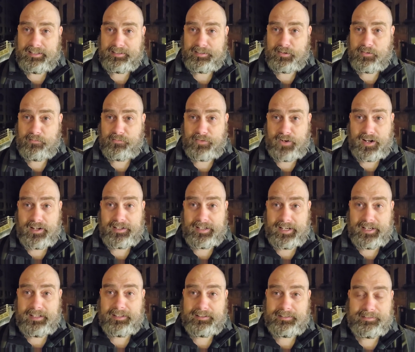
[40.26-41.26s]
So
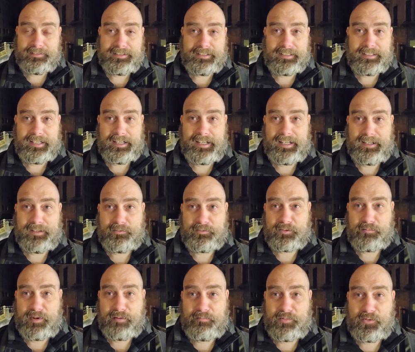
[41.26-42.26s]
Friday
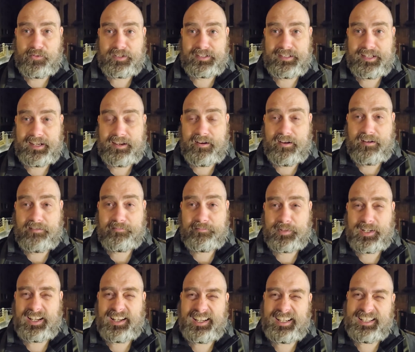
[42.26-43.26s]
was my bonus day off,
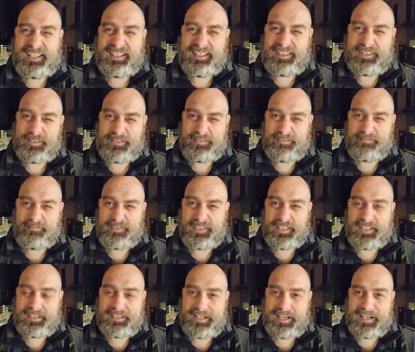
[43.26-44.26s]
but I couldn't
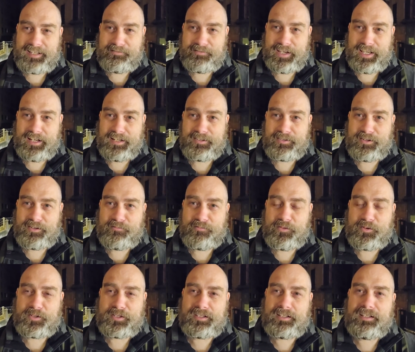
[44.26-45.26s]
really take advantage,
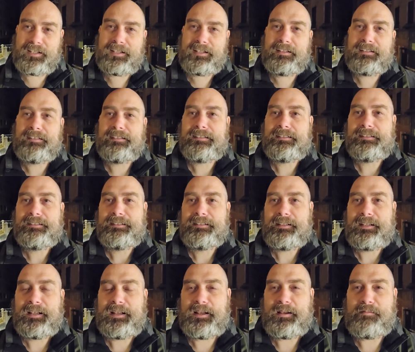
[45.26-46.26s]
unfortunately.
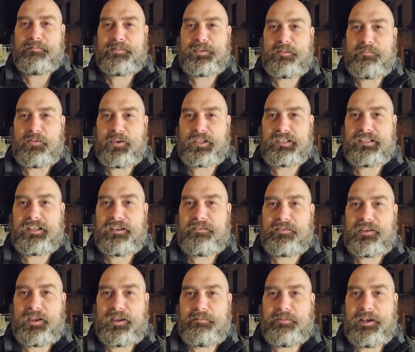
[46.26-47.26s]
Some work stuff
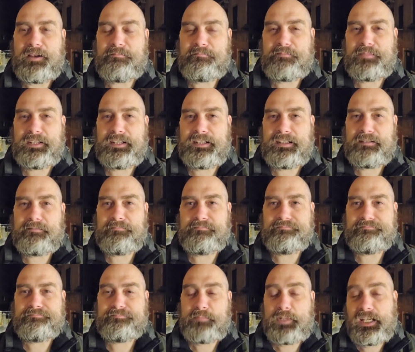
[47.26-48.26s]
came up,
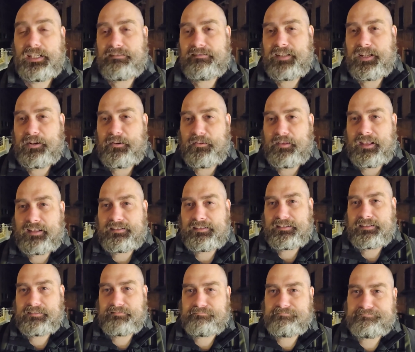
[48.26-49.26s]
but you know,
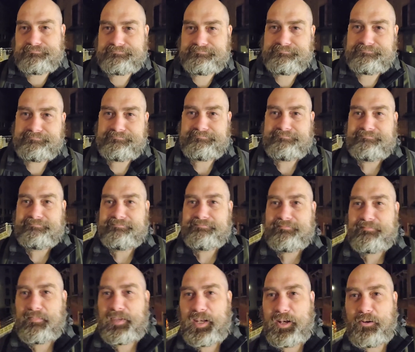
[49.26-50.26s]
that's,
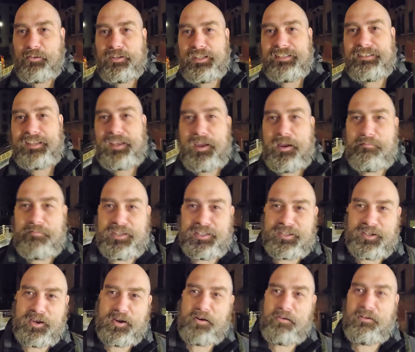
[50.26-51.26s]
you know, easy come,
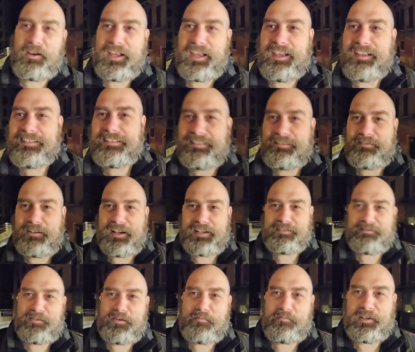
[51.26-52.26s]
easy go, I guess,
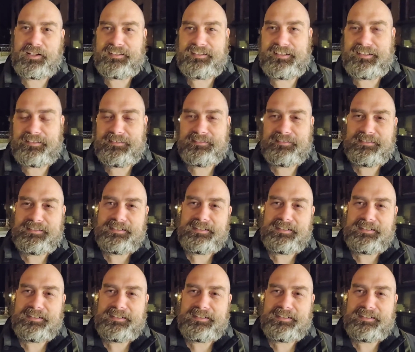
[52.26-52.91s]
right? No big deal.